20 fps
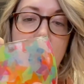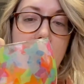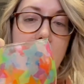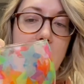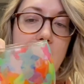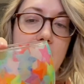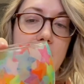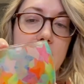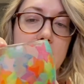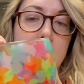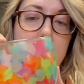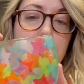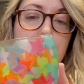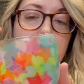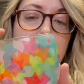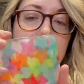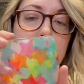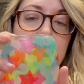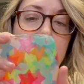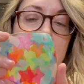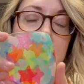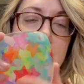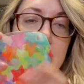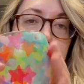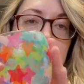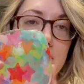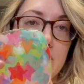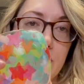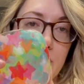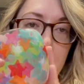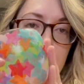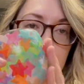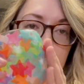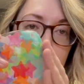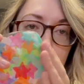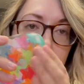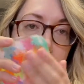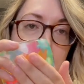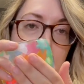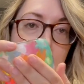and painting this with
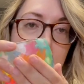Mod